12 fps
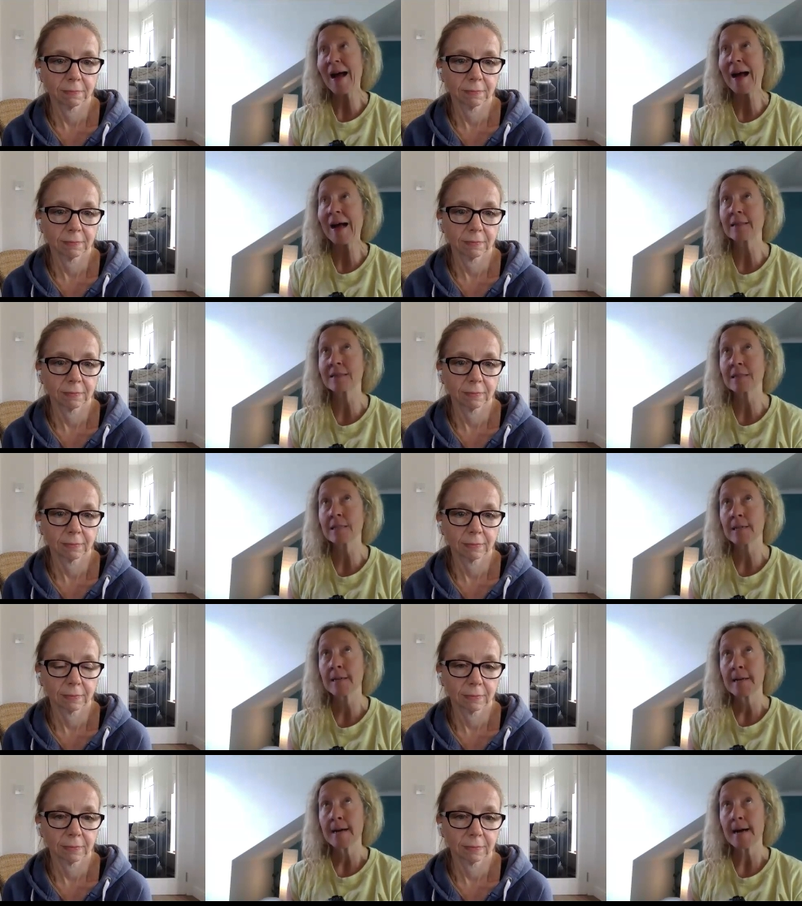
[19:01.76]
Speaker 1: and
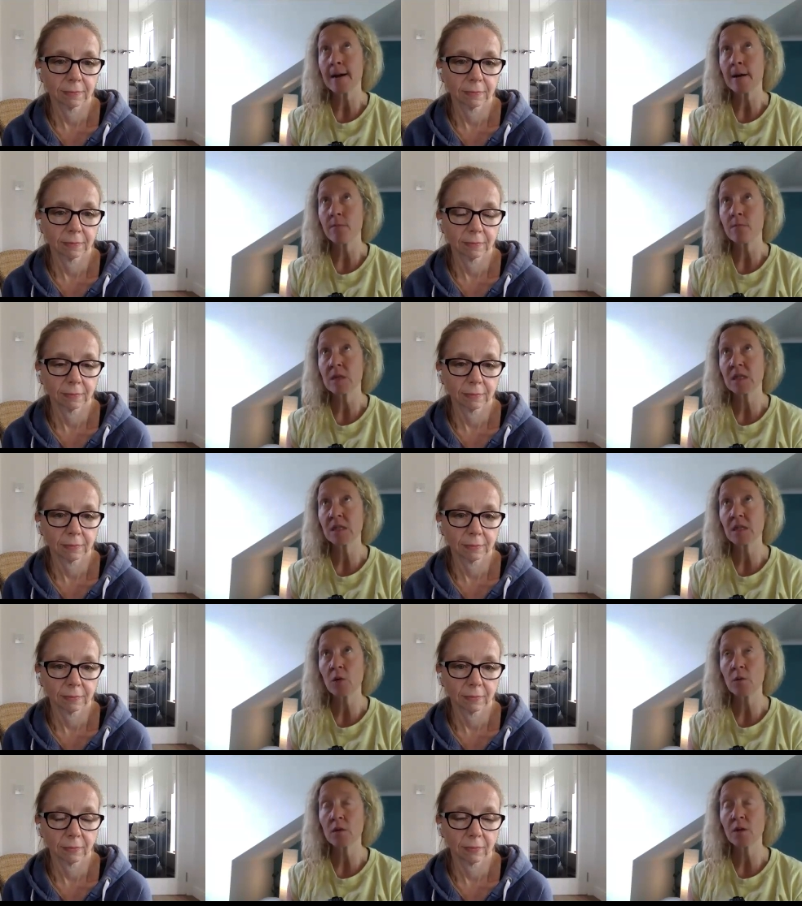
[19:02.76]
um,
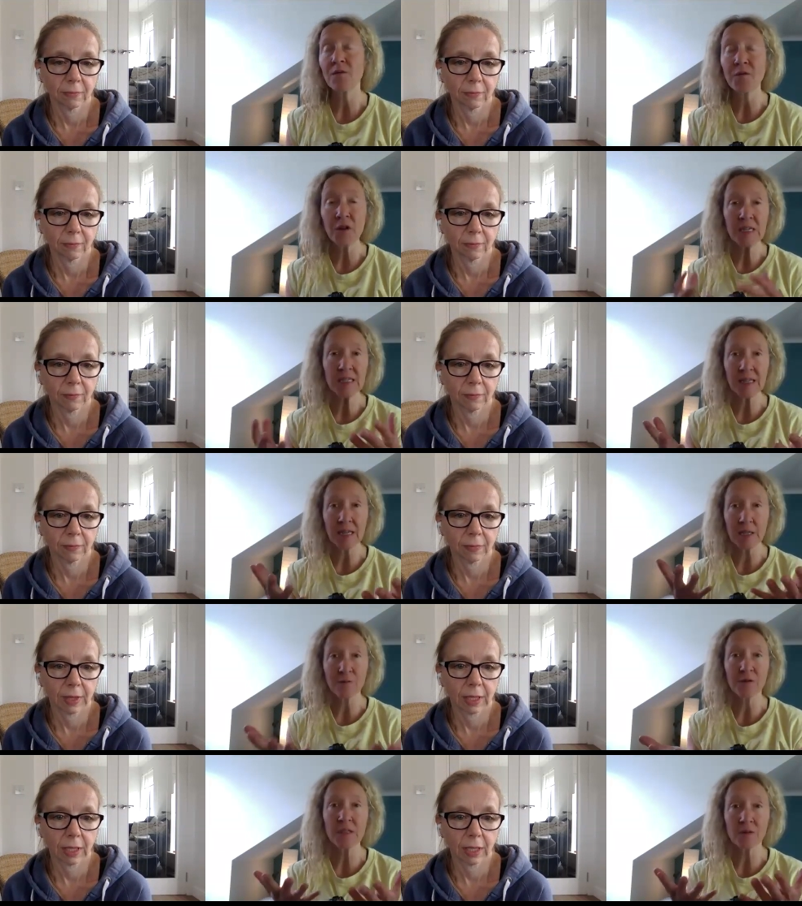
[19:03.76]
so the first thing
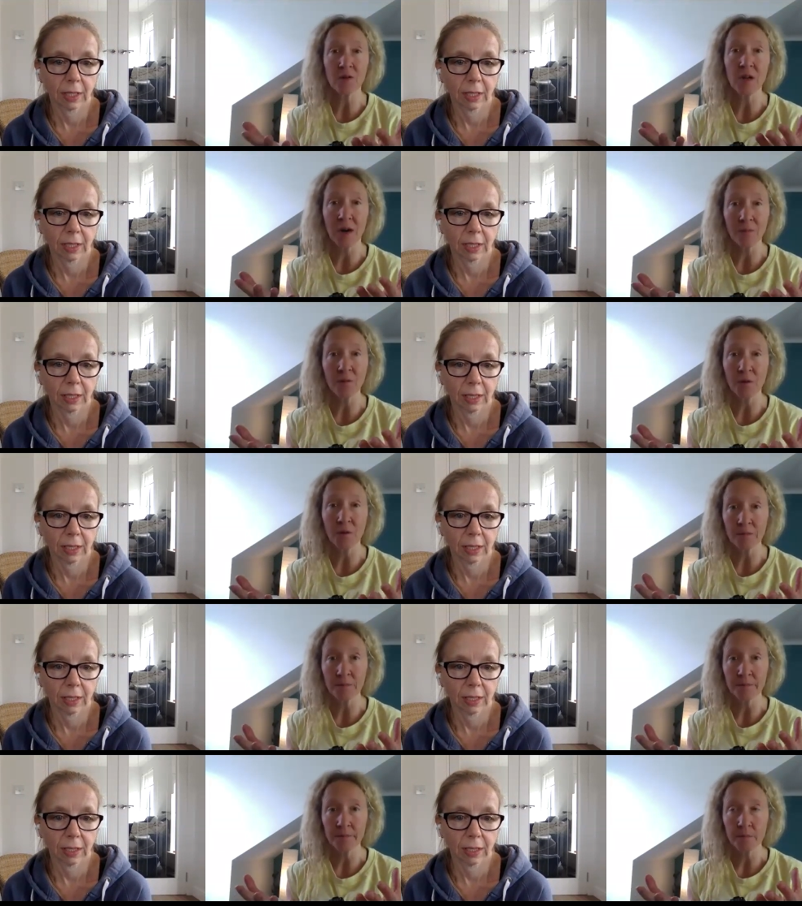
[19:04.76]
is physical comfort.
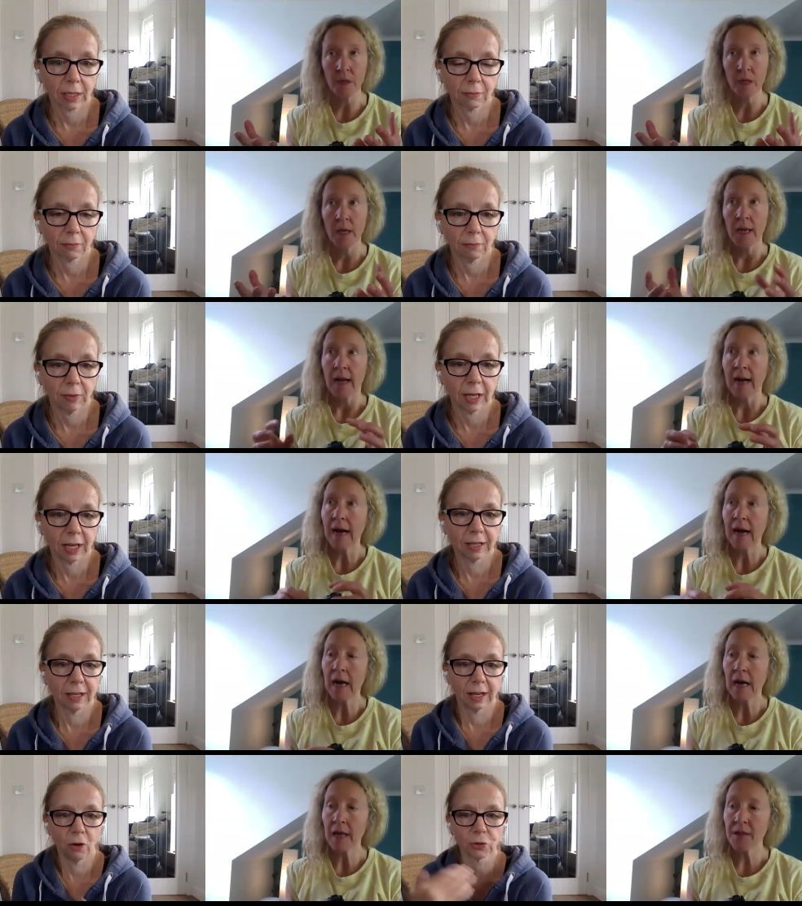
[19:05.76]

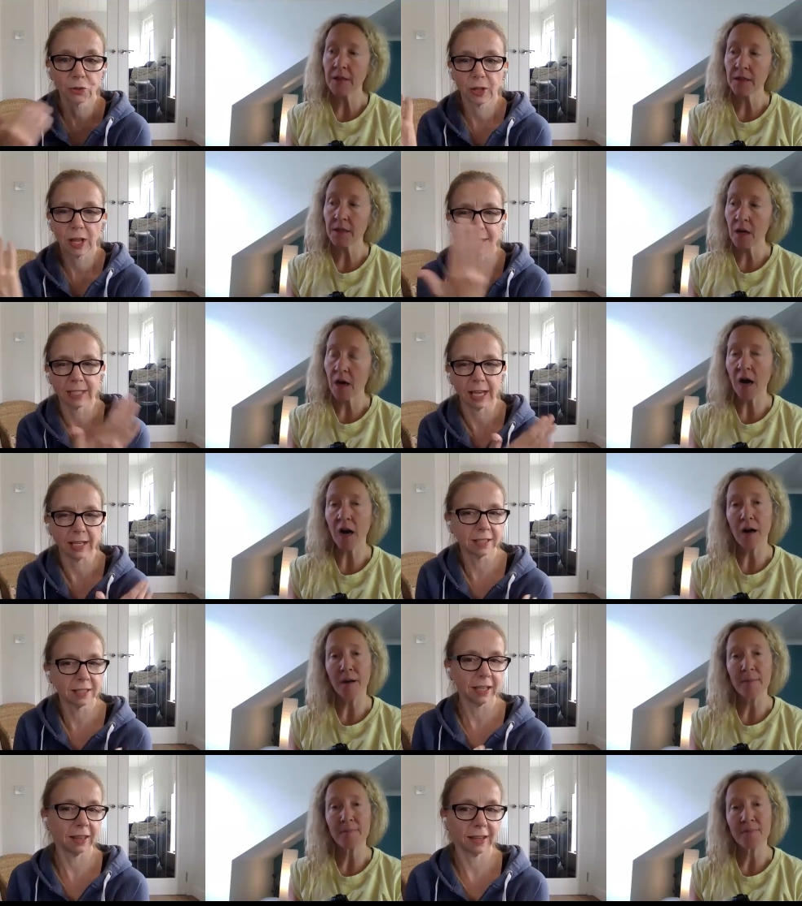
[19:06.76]
Um, yeah, and,
Speaker 2: and, also that
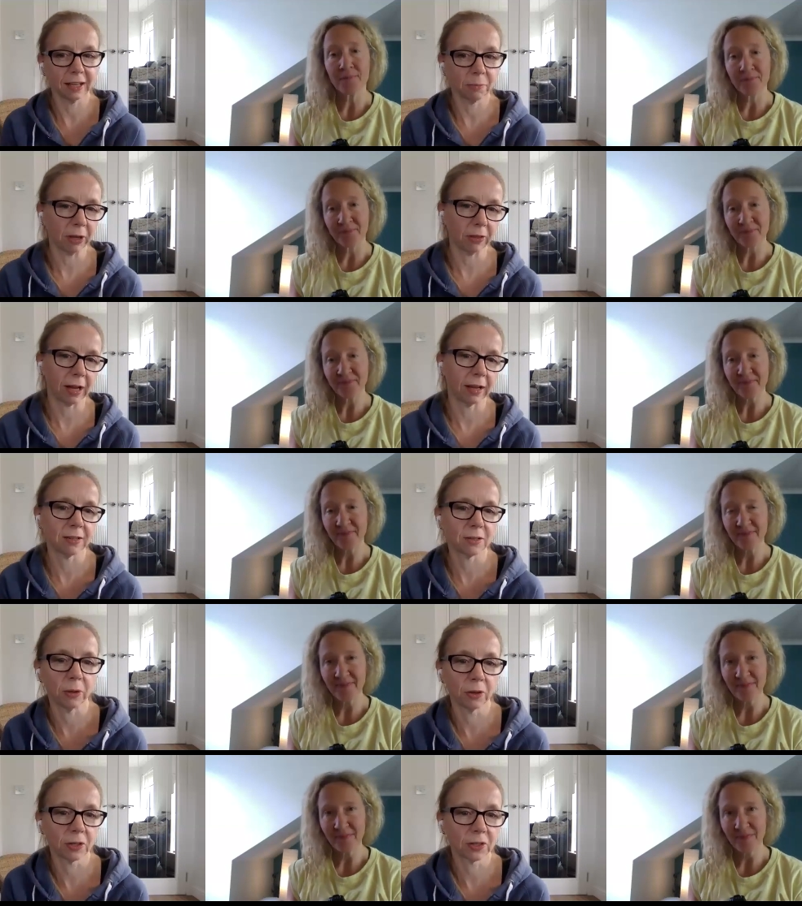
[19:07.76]
sensory thing about
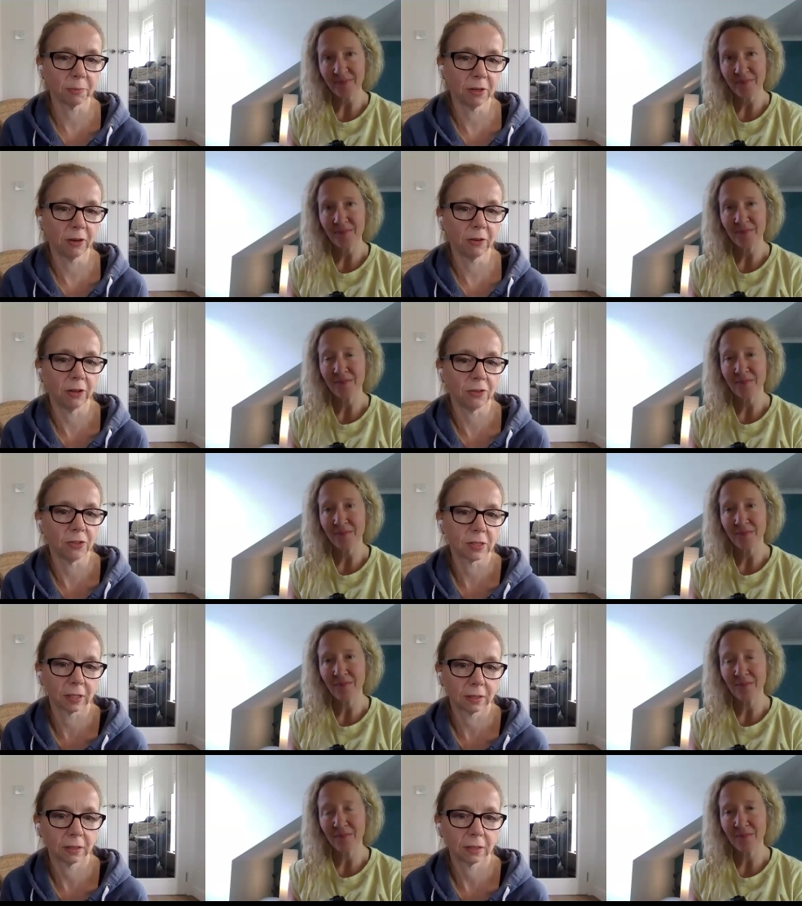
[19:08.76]
that as well. There's something
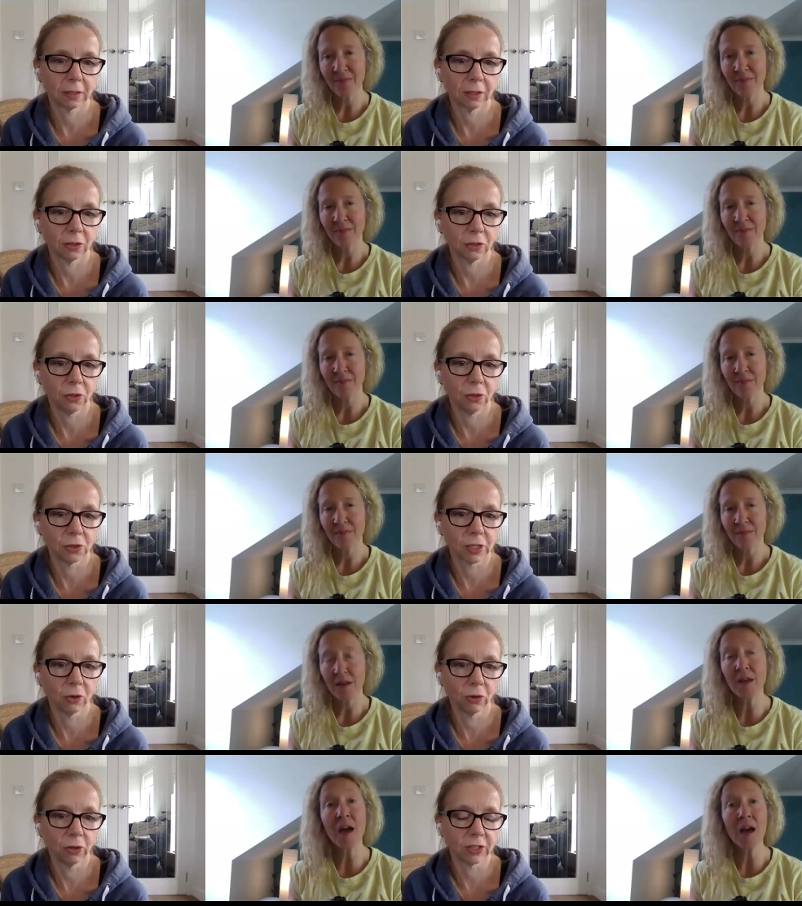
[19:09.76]
around
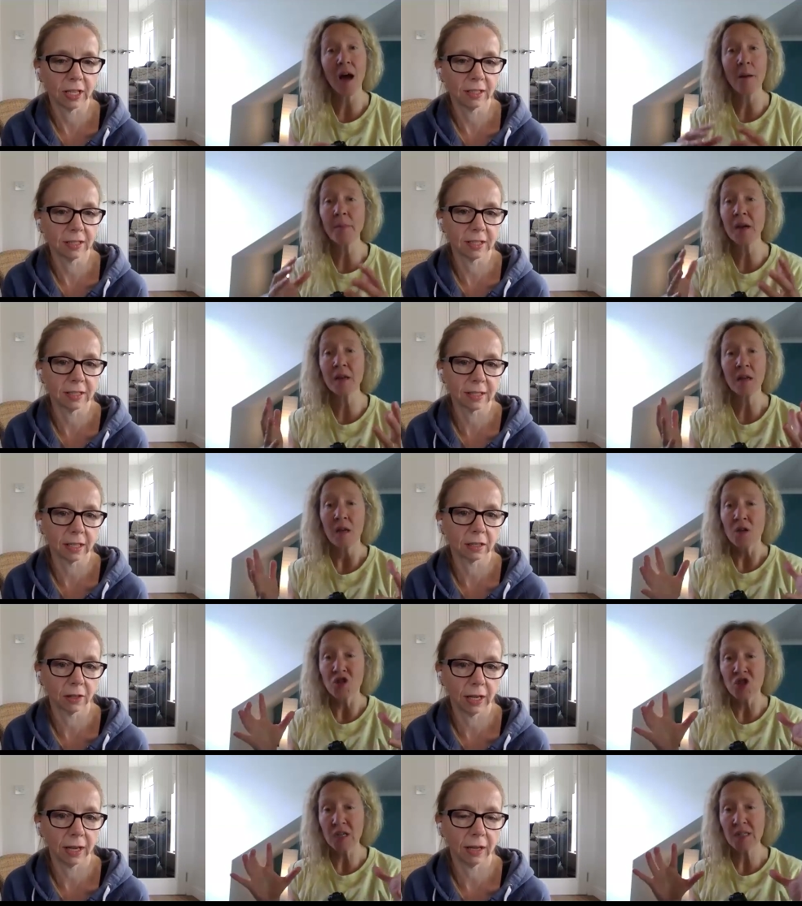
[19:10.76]
yeah, I mean,
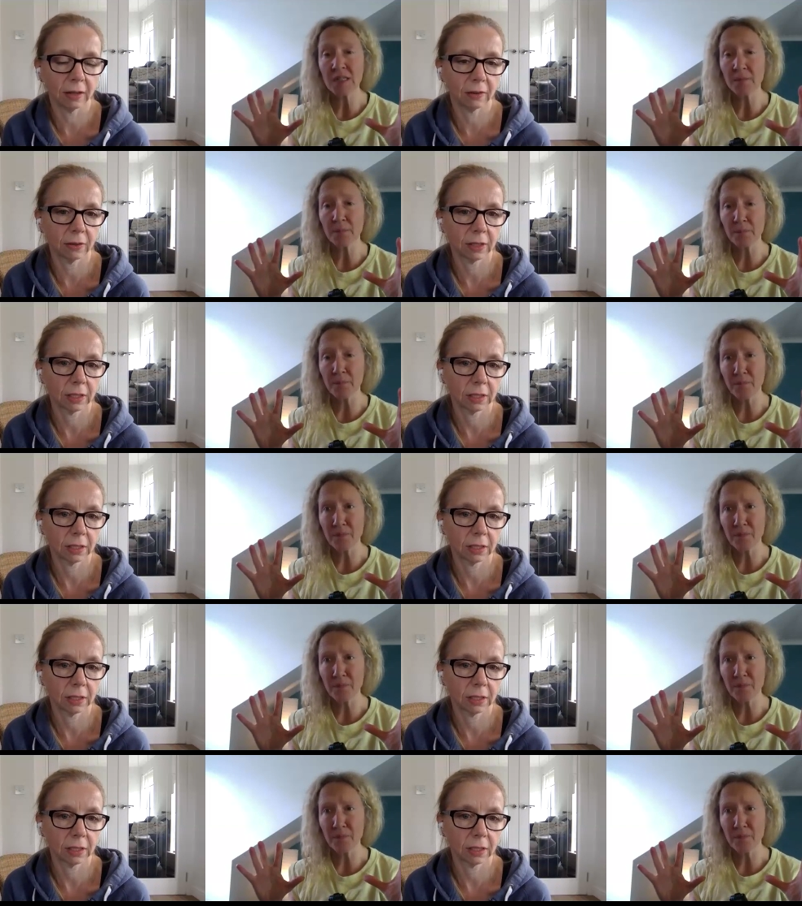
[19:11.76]
there. Yeah,